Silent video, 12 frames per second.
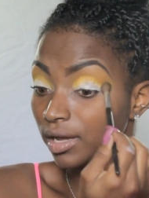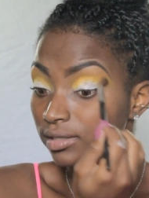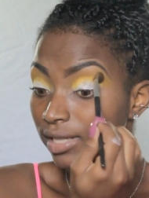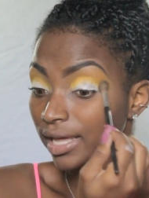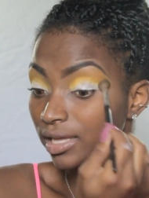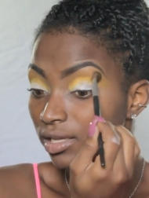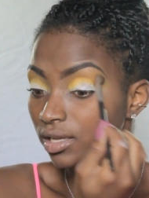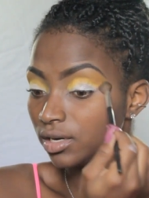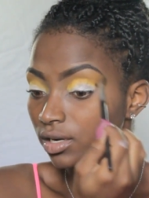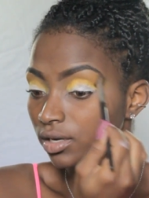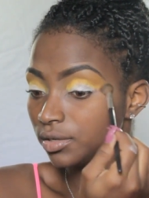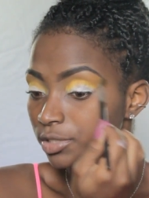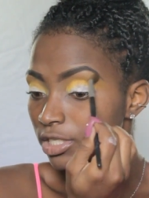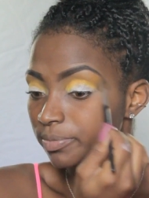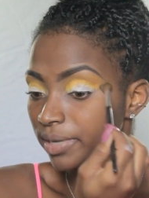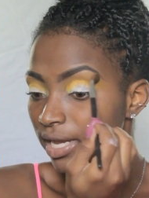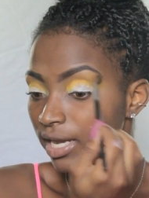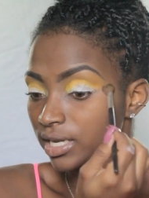like, you know, just
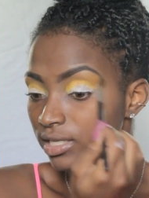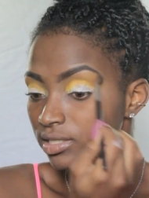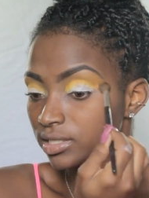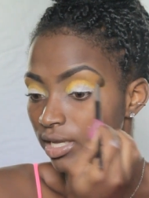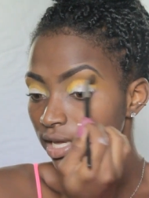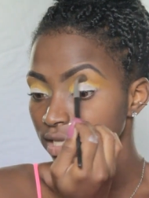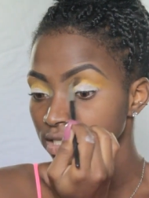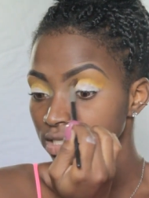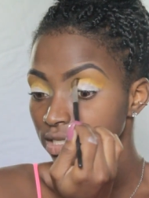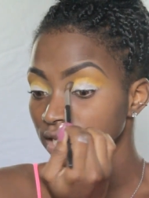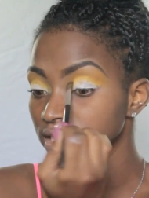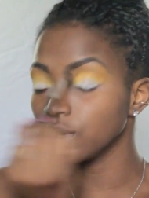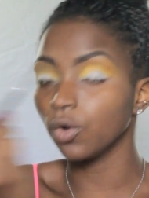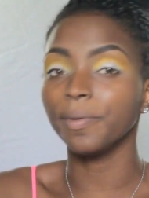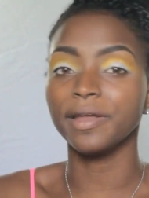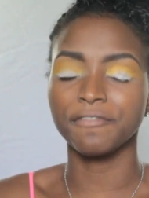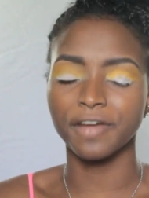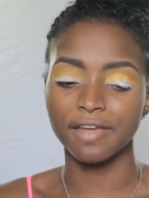because it's
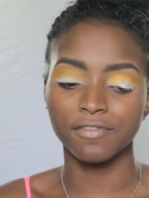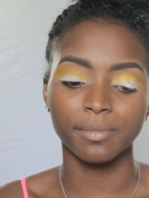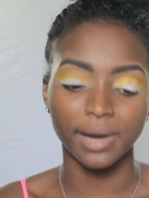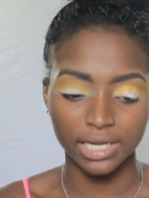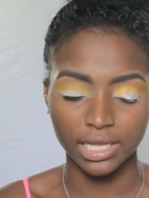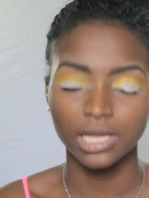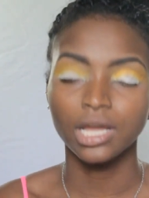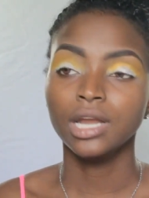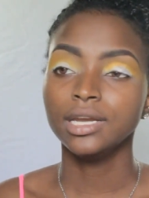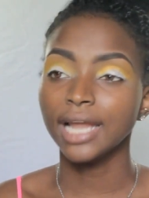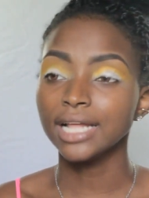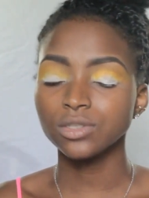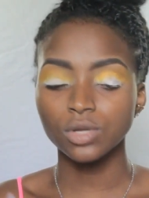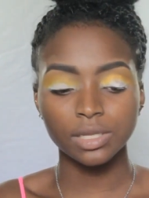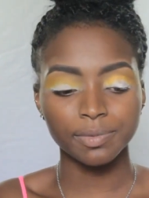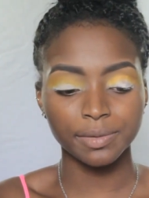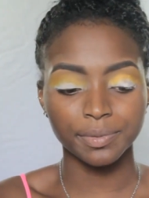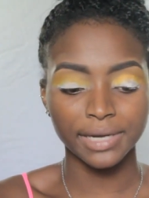open for everybody, not
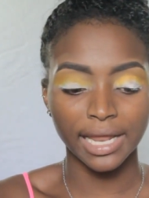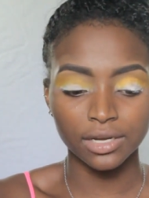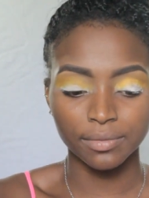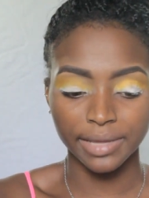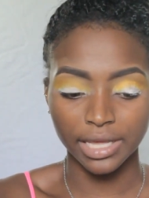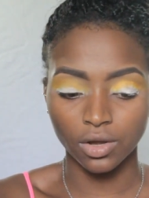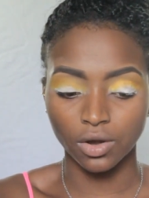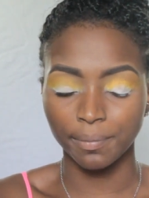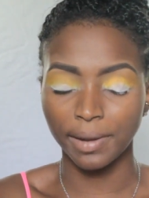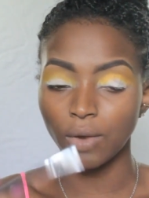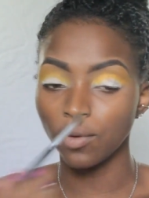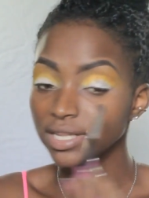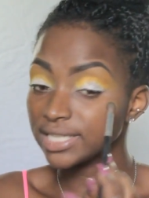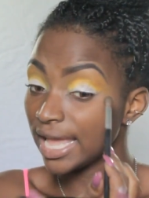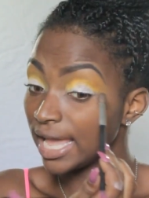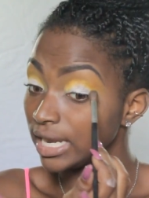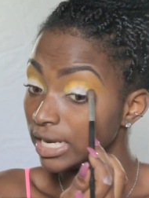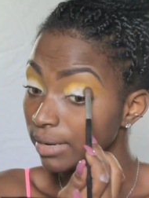only people that do makeup. I want
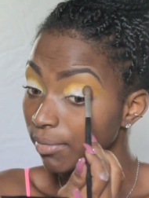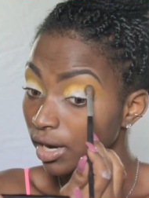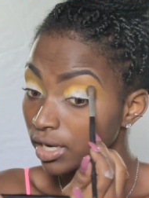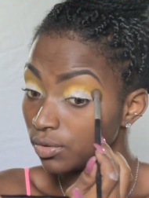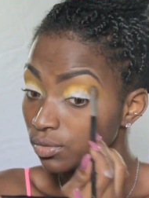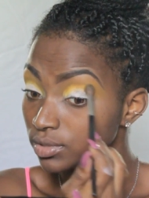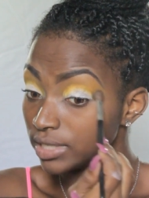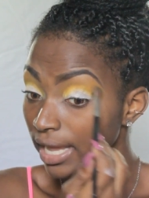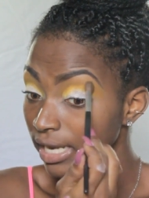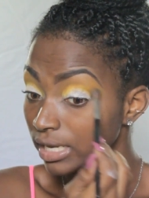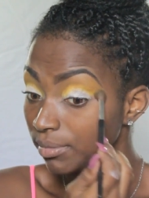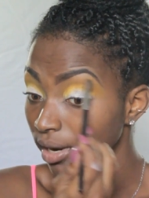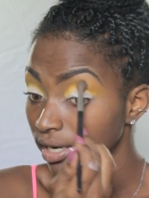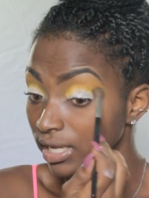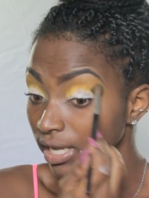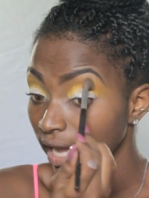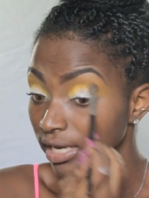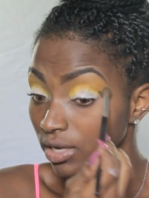anybody who's
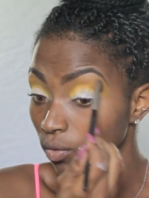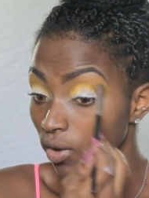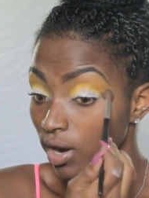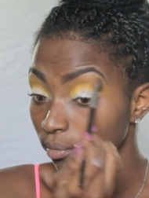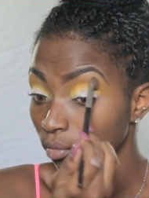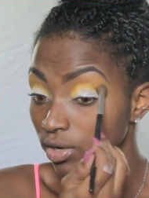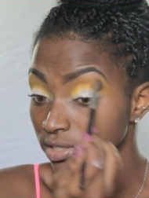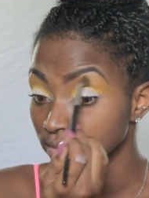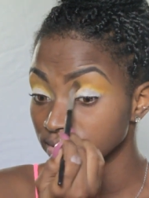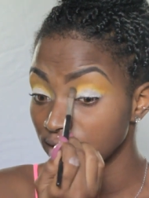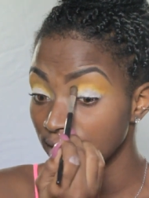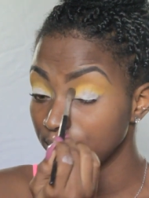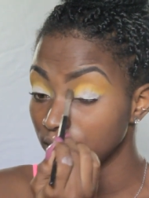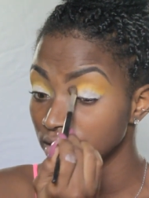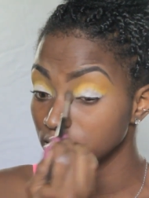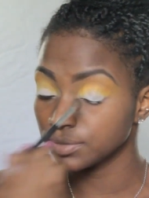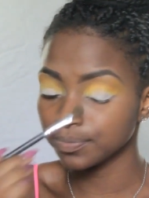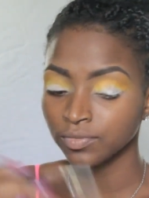anybody, and you want more subscribers